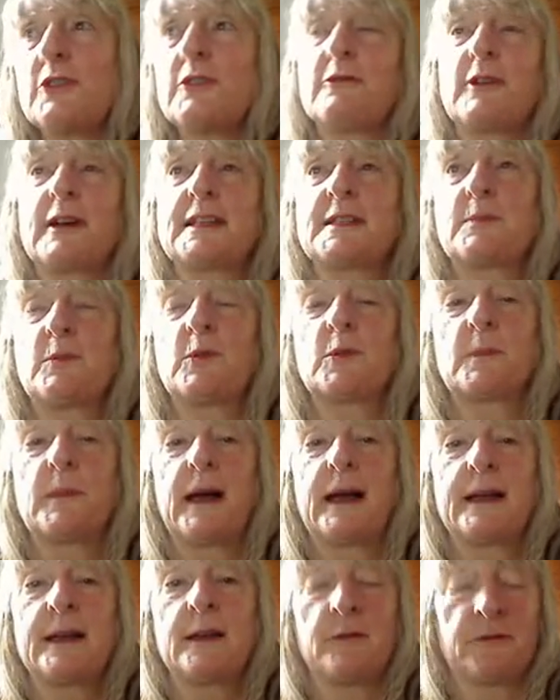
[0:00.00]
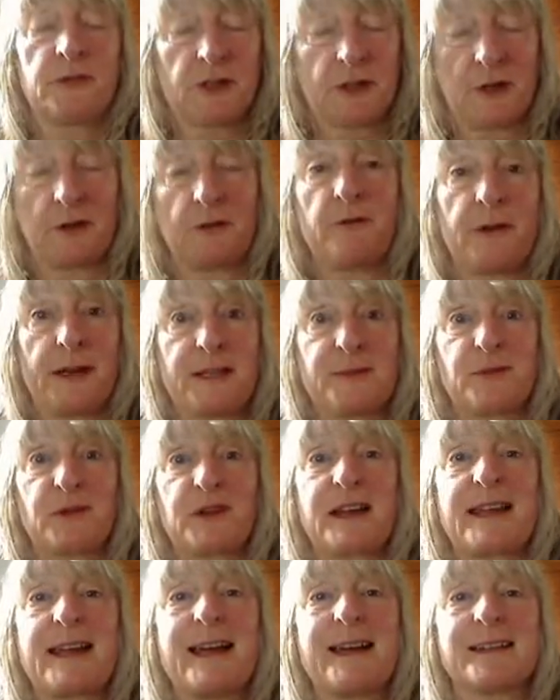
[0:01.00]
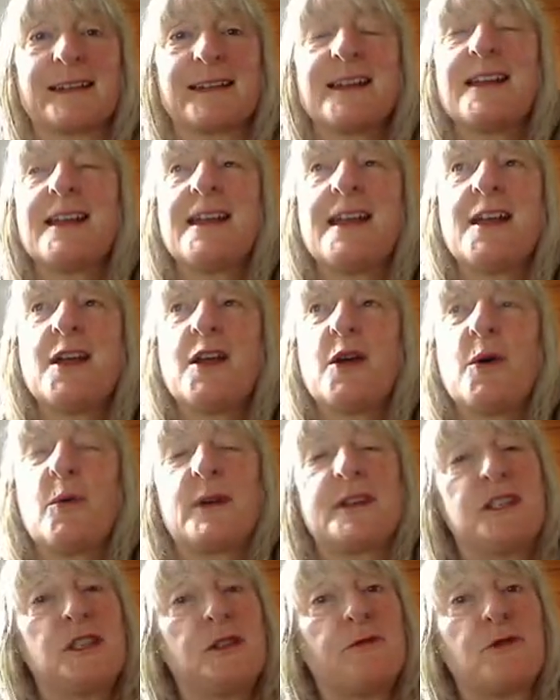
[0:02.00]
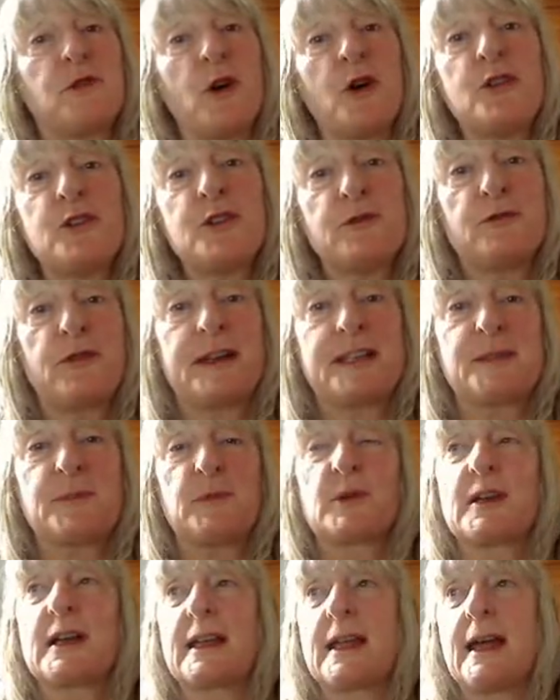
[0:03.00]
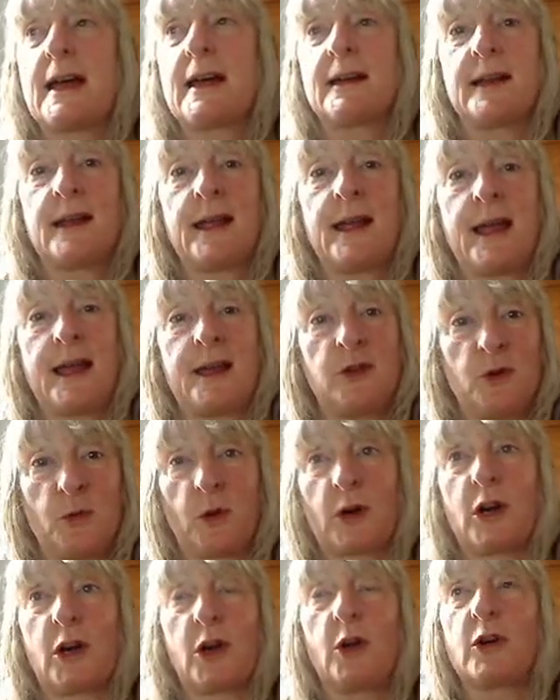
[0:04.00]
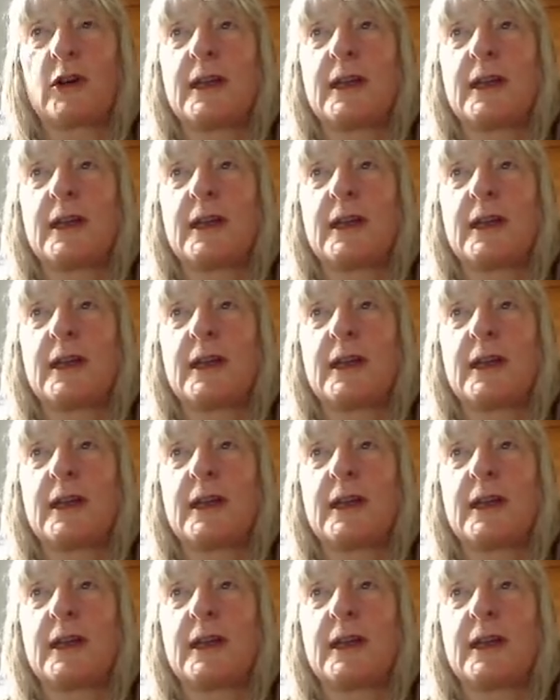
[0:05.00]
got your Facebook page, your Facebook account, once you've got your Facebook account and you want to